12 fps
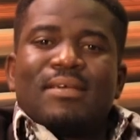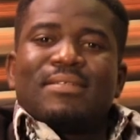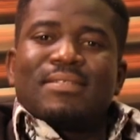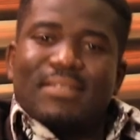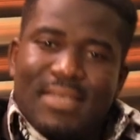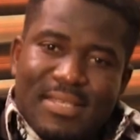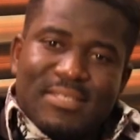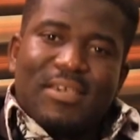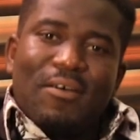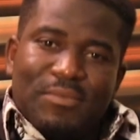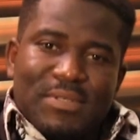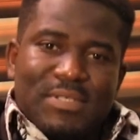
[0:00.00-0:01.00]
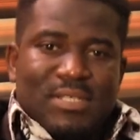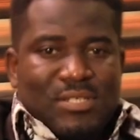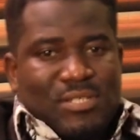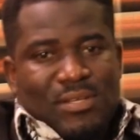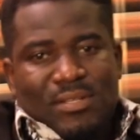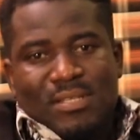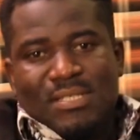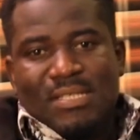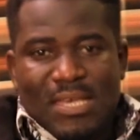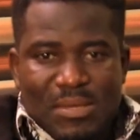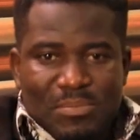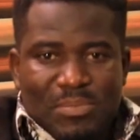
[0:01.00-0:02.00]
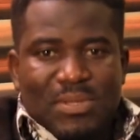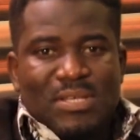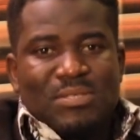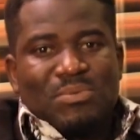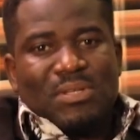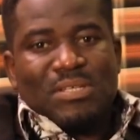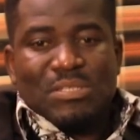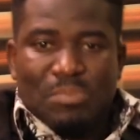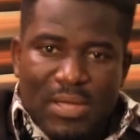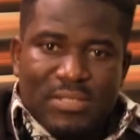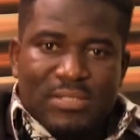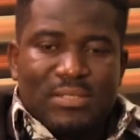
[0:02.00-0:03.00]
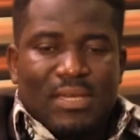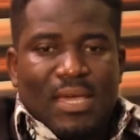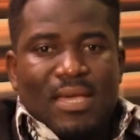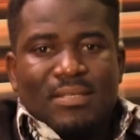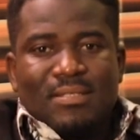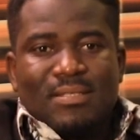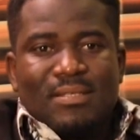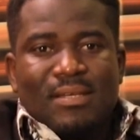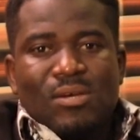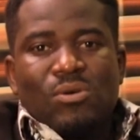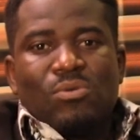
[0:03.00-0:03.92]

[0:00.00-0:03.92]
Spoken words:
Today's conversation is taking place with a special guest,